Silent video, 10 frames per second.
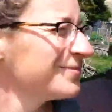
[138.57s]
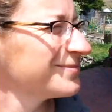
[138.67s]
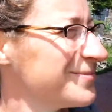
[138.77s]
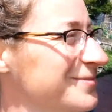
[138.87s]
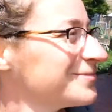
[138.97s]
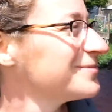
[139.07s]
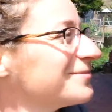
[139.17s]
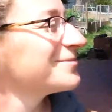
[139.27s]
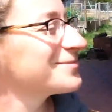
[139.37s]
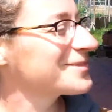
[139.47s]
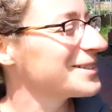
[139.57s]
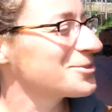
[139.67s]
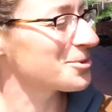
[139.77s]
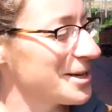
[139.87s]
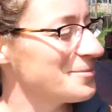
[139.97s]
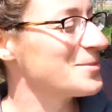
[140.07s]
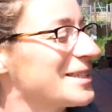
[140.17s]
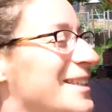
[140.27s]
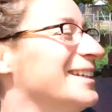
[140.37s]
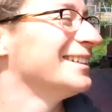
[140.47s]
this is the end. Dreams.